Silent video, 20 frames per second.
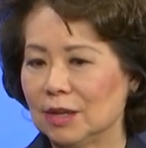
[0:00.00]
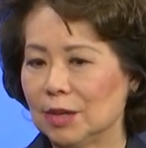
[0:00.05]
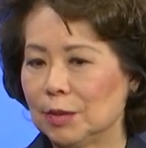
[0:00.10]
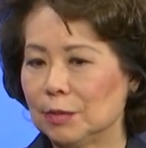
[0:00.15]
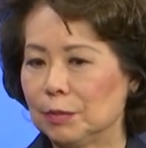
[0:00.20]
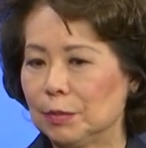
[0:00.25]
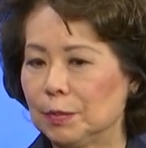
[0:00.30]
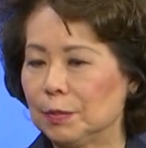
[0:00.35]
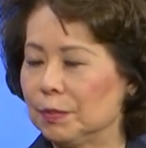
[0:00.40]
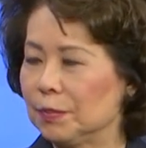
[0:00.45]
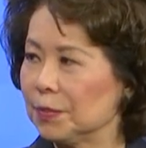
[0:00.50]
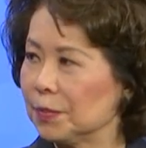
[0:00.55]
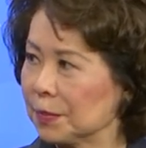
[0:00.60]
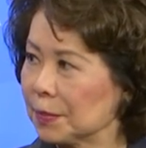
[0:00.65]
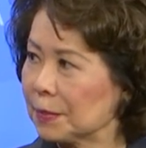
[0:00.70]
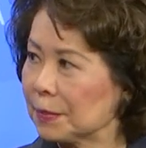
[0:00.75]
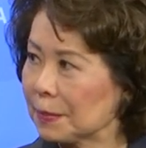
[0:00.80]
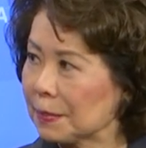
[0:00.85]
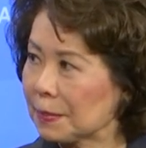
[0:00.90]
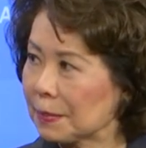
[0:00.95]
Just to be clear,
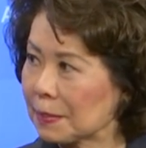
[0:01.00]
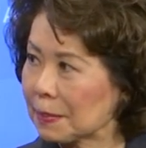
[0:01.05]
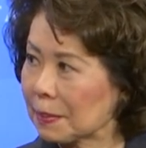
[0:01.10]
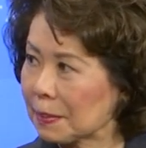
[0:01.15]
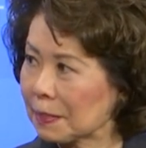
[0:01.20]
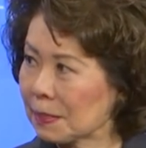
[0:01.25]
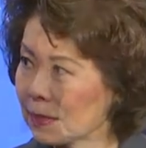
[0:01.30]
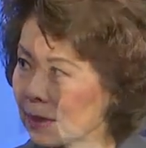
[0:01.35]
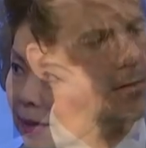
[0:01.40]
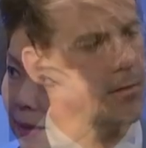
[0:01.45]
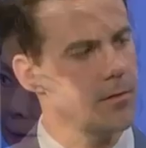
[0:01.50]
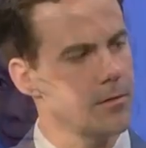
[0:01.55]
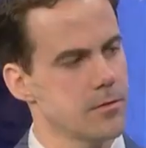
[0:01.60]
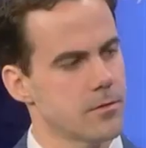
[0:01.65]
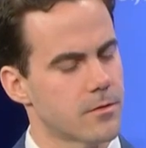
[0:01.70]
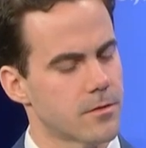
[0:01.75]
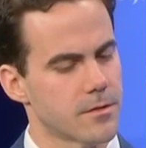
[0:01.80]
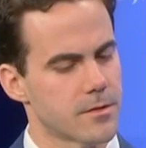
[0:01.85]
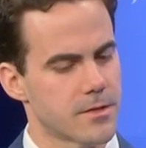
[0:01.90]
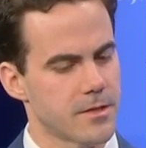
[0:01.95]
would you be
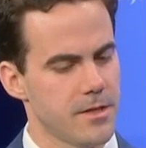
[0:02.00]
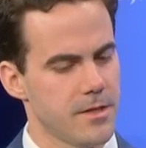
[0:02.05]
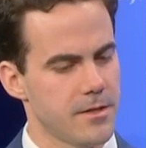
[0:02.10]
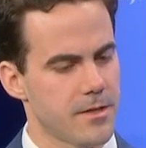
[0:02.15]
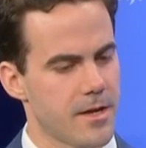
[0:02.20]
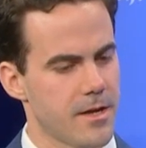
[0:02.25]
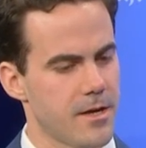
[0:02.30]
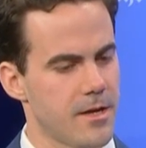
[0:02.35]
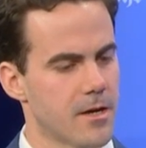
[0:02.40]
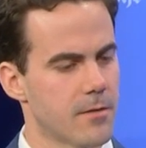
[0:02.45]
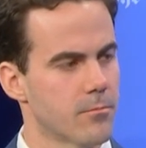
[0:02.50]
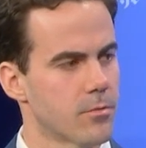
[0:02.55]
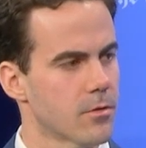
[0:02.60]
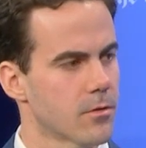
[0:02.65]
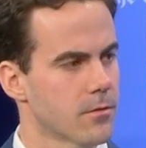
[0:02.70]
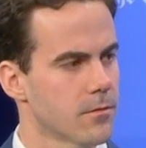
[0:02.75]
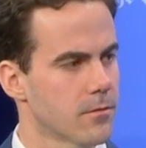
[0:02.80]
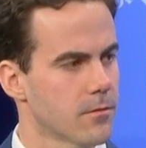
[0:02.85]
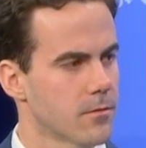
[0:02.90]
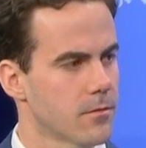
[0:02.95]
open to seeing that
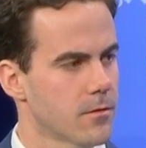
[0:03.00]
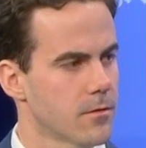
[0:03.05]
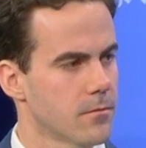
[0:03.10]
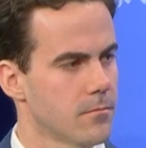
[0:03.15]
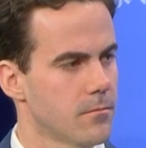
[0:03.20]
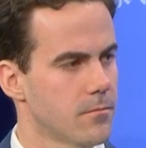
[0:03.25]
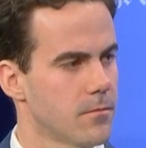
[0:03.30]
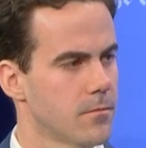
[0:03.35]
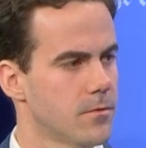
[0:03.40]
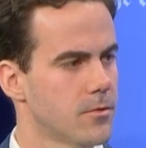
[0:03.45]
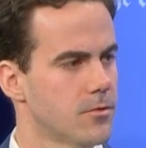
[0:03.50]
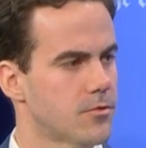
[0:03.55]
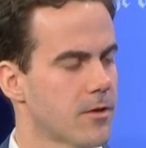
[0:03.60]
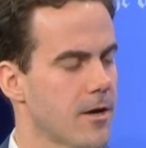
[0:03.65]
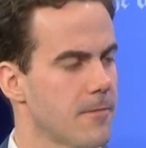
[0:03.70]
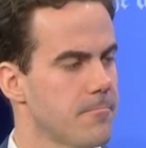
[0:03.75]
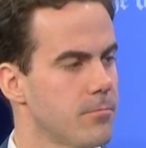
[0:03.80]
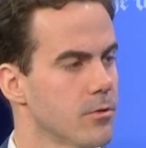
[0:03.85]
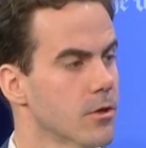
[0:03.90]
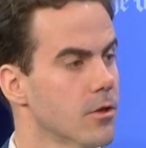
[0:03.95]
number
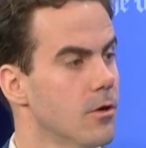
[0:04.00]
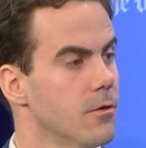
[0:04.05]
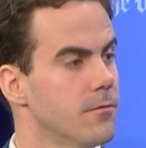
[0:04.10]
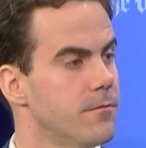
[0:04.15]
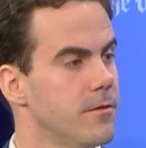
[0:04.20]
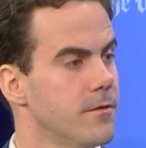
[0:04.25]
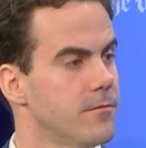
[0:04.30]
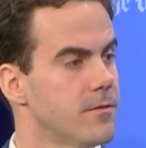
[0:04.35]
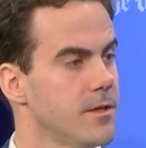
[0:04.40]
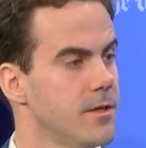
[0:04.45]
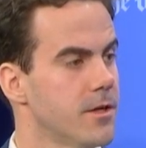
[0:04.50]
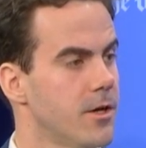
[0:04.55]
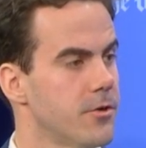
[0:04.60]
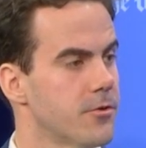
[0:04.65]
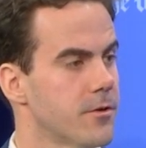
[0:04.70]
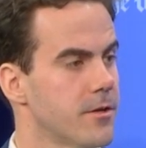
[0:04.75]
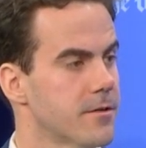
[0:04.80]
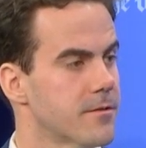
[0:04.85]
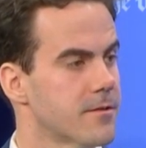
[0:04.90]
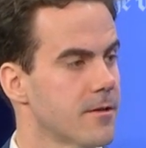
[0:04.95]
drop below fifteen
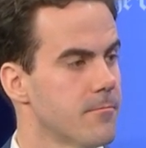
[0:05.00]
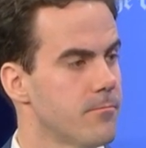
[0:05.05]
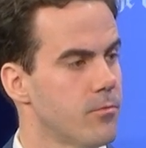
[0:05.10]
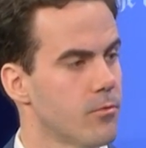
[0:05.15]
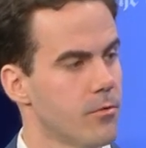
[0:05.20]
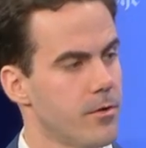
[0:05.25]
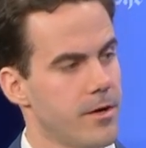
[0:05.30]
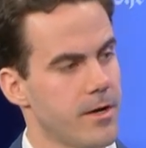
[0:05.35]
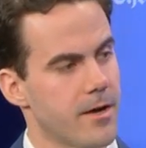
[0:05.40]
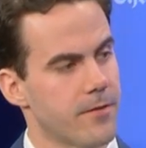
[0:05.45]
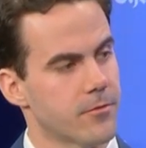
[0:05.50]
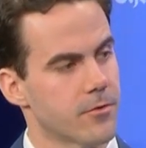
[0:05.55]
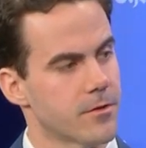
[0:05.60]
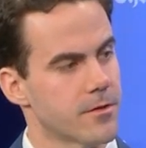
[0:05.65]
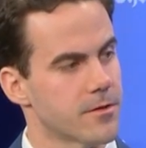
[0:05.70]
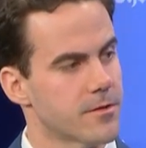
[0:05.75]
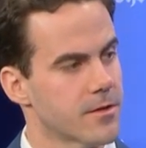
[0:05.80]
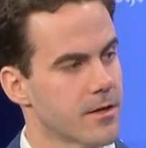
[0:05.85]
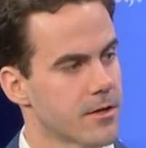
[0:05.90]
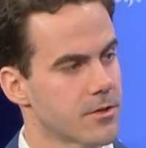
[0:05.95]
hundred at some point after
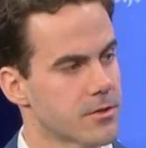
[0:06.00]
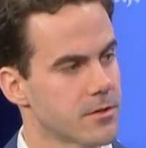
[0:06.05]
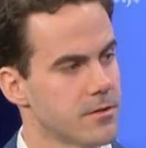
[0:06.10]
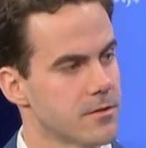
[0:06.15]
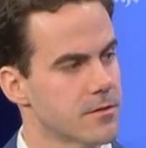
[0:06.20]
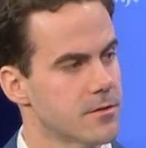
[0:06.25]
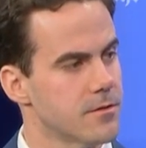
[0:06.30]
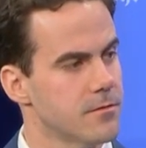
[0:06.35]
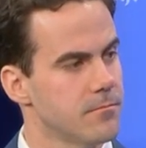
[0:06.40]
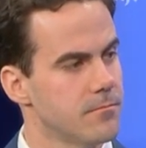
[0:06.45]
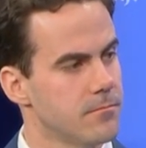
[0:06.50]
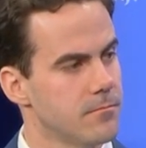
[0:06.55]
discussions?